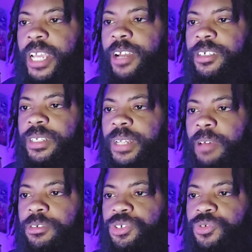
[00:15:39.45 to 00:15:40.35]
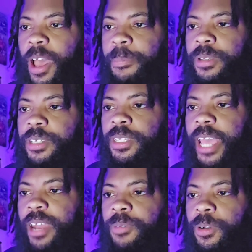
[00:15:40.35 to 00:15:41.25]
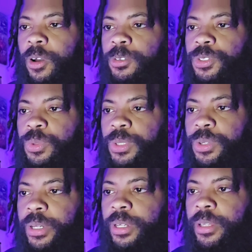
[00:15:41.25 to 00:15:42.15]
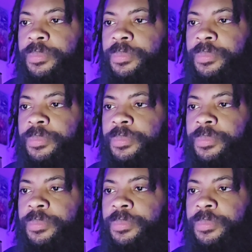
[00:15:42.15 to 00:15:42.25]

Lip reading: energy levels dropping to that of a Kotsu Yuta,